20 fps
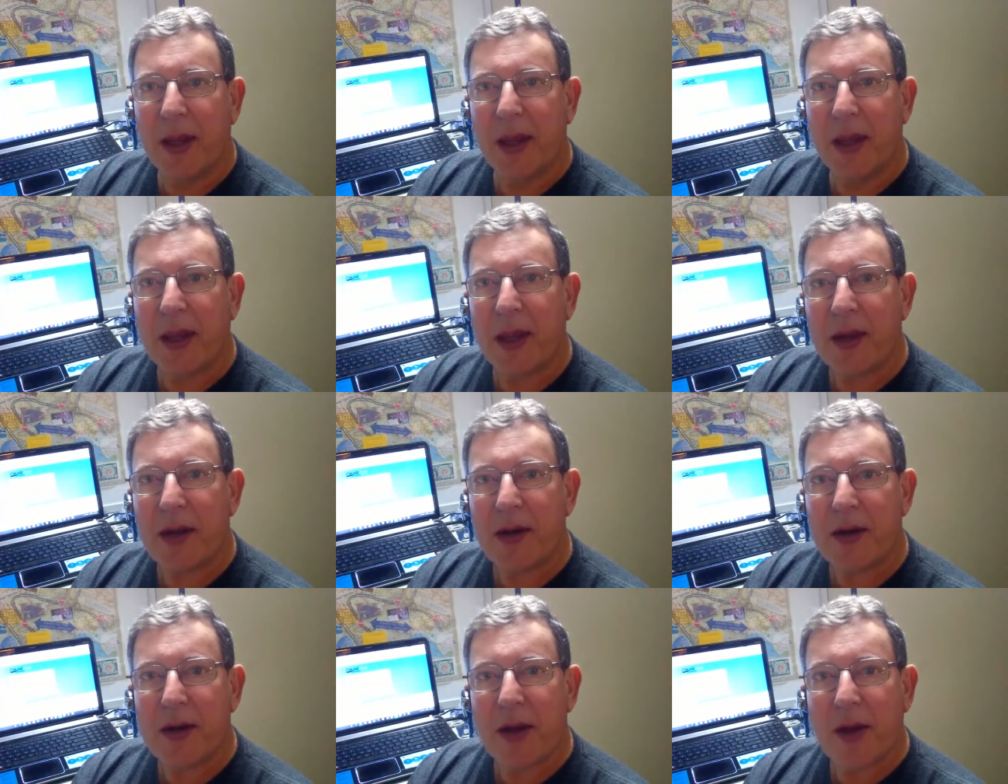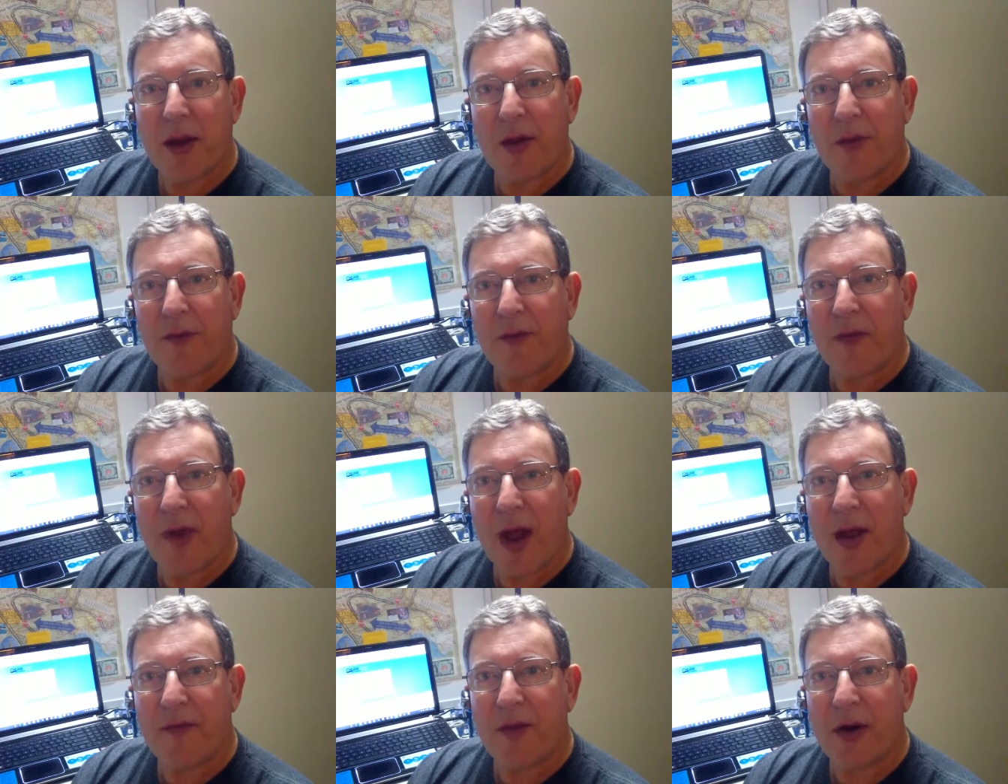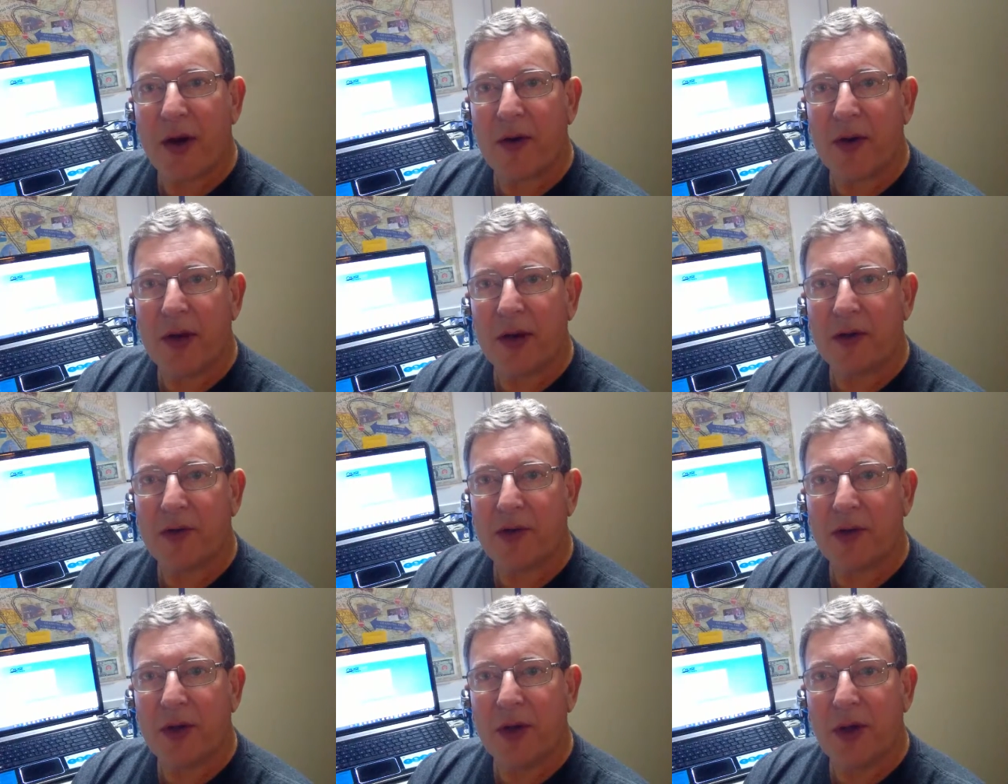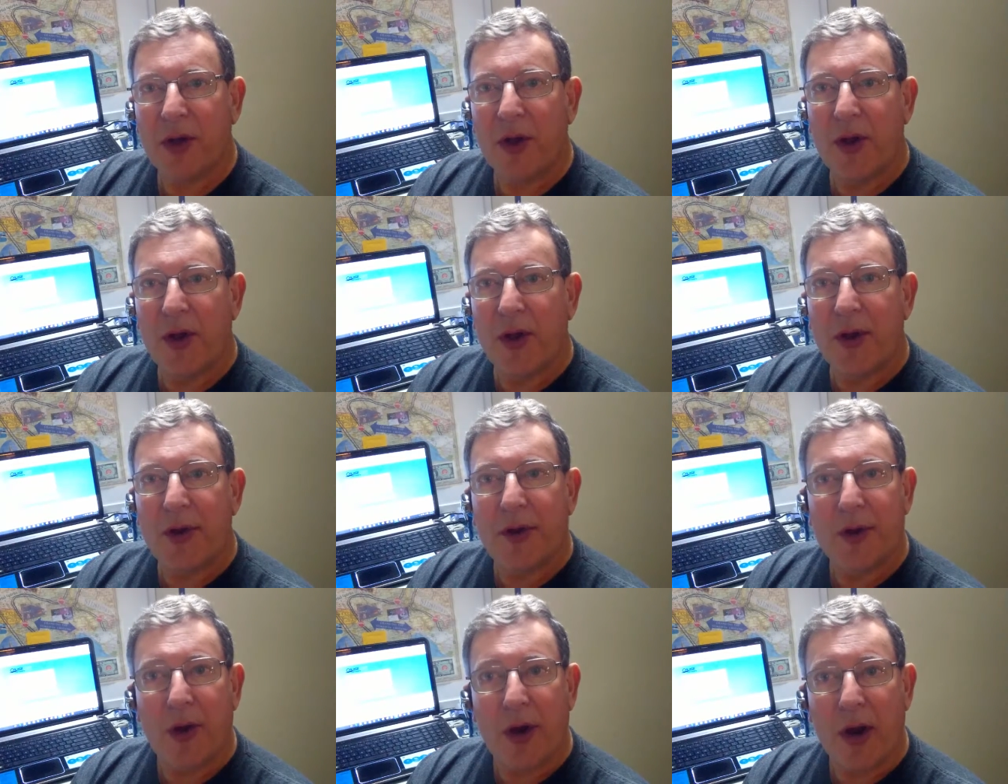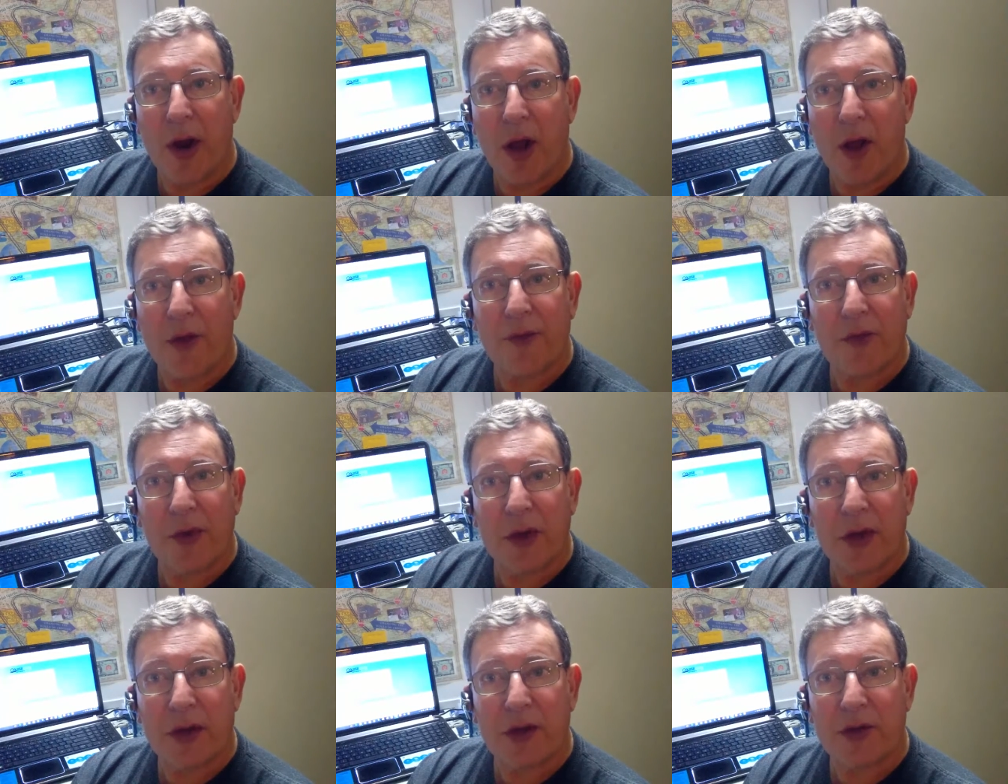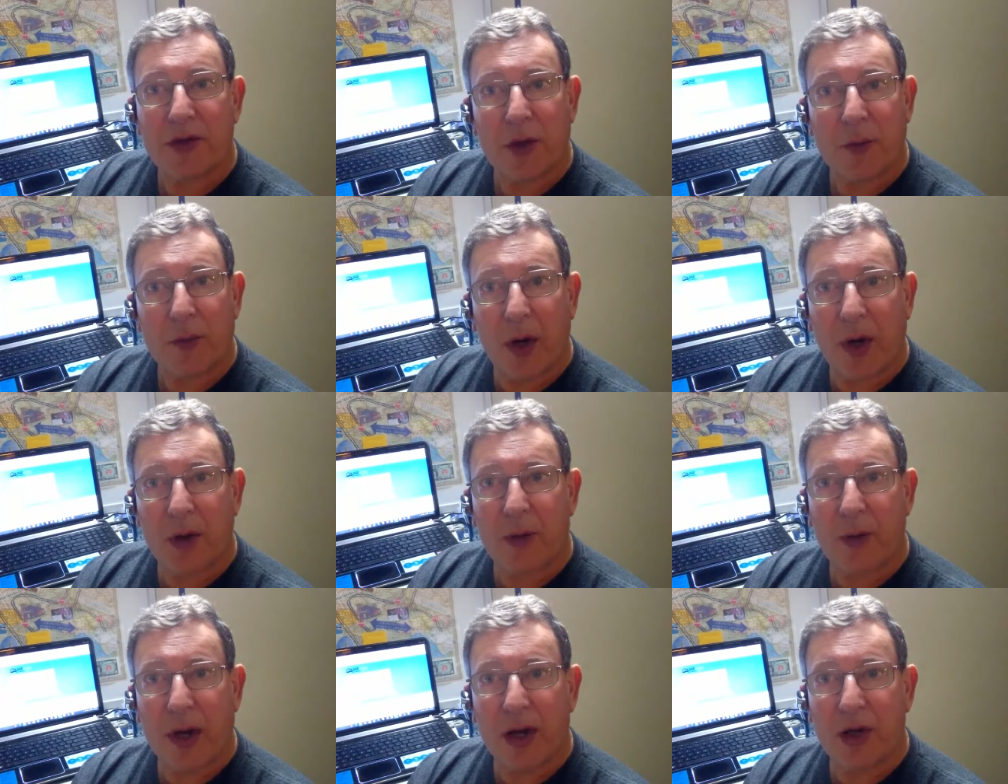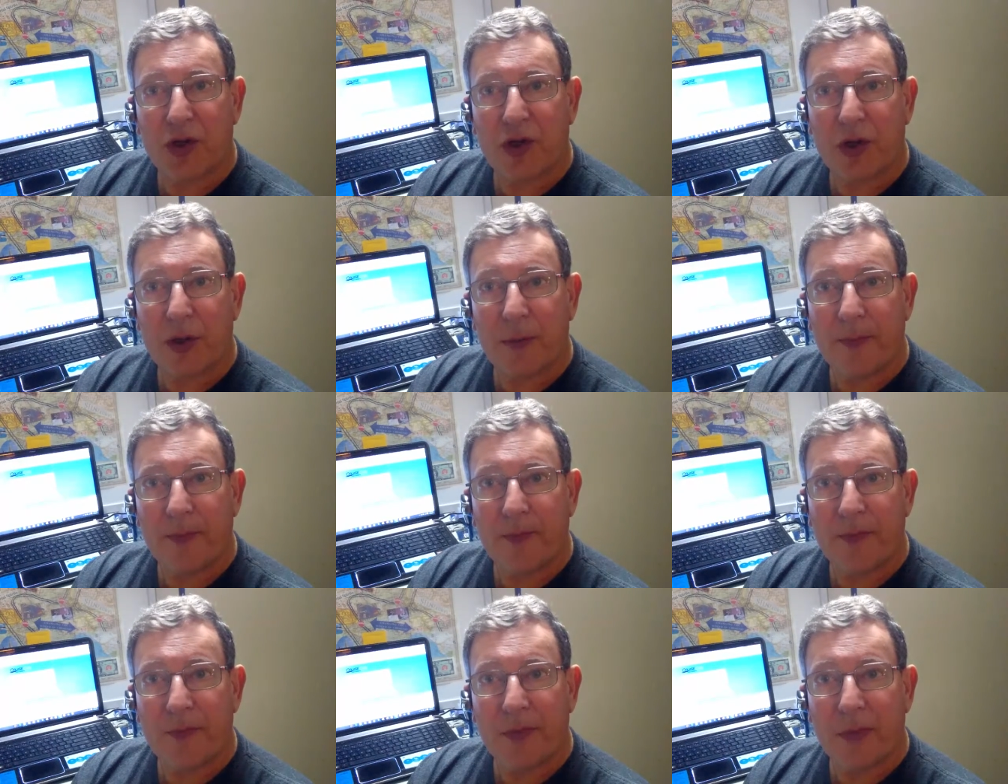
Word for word: in five areas your health, fitness, and recreation,